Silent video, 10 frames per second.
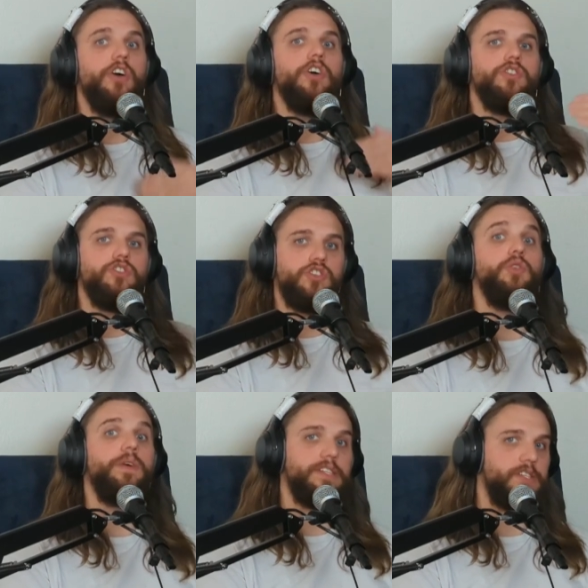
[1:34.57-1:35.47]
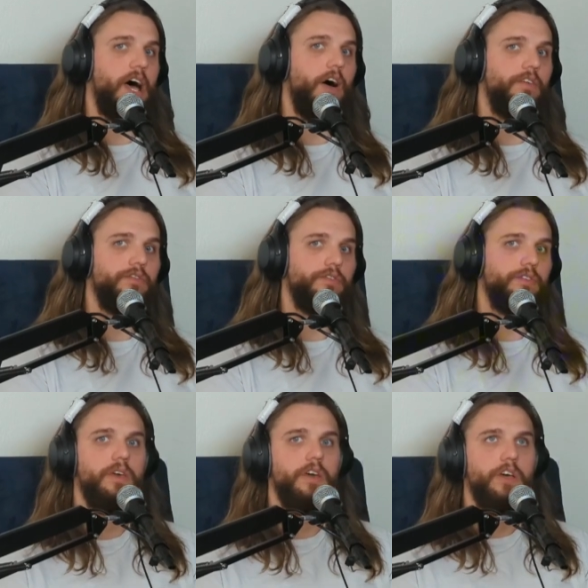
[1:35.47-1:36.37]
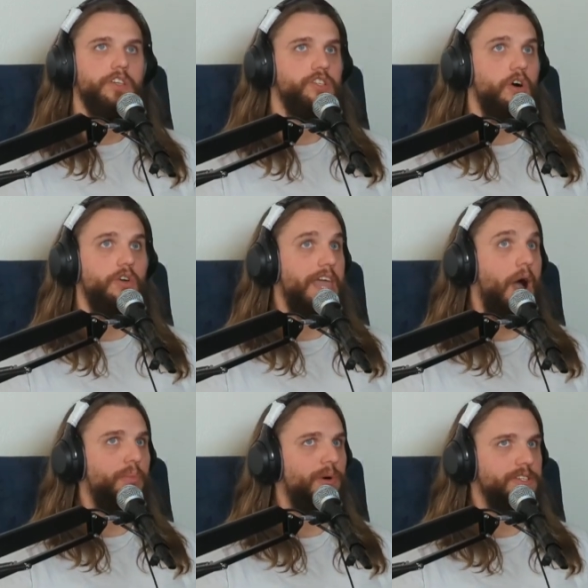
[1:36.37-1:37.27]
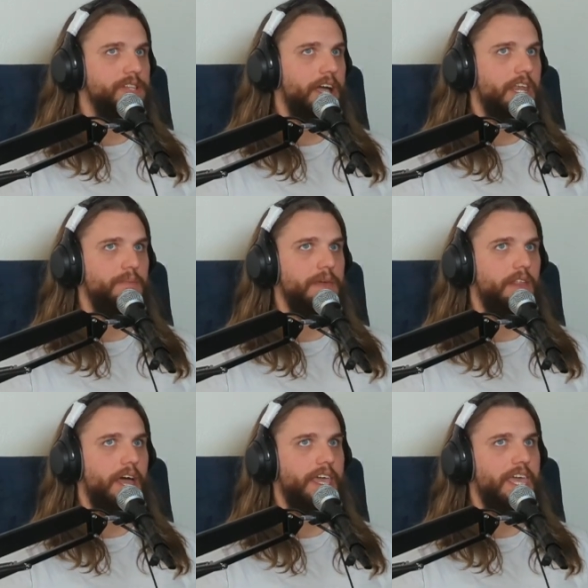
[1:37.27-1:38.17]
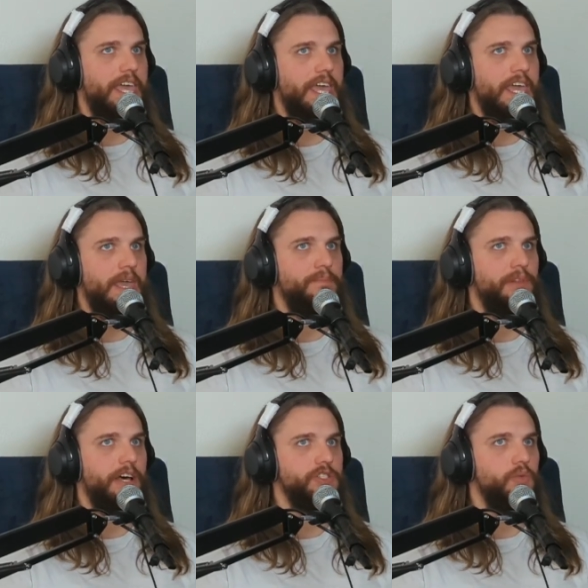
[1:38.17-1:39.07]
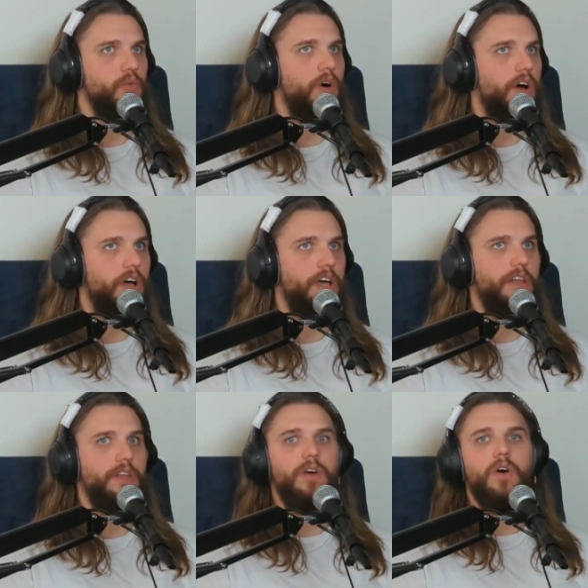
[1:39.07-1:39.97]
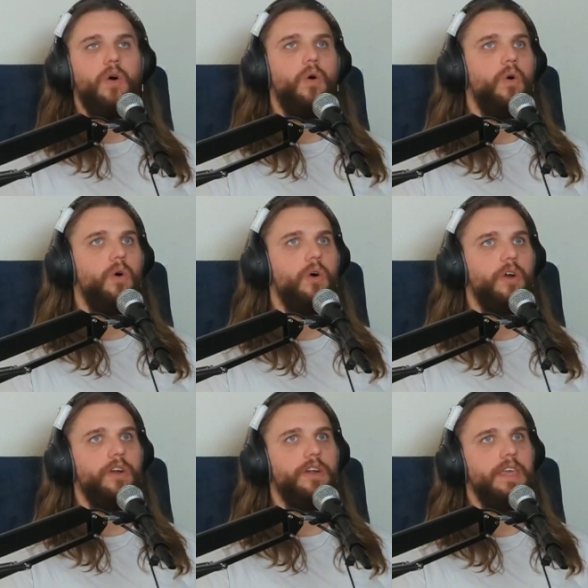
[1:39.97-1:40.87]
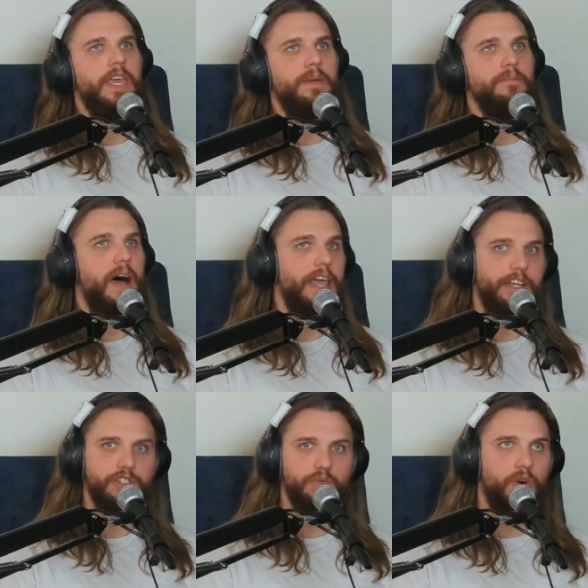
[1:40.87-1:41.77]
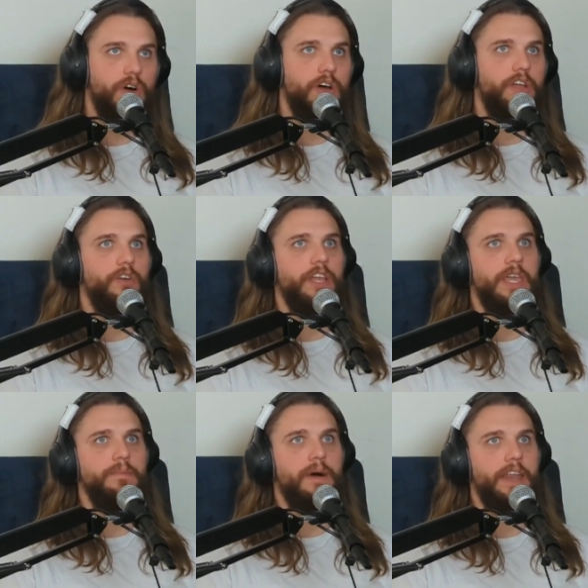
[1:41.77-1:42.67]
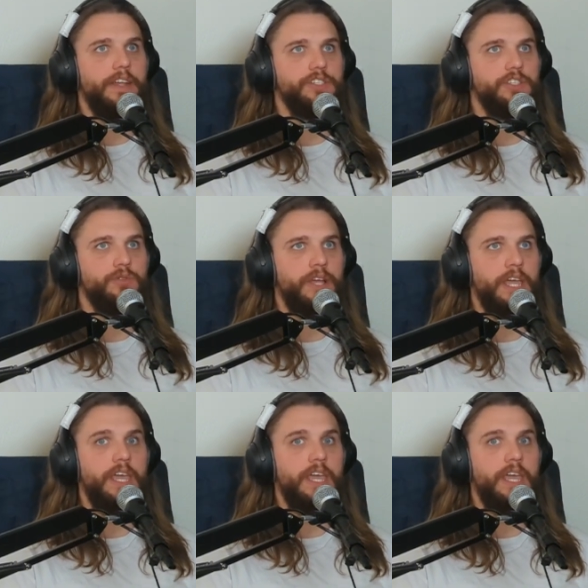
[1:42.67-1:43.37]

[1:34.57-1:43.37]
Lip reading: to itself. So the output's not going to be like E plus 1 or E minus 1 or E minus 3.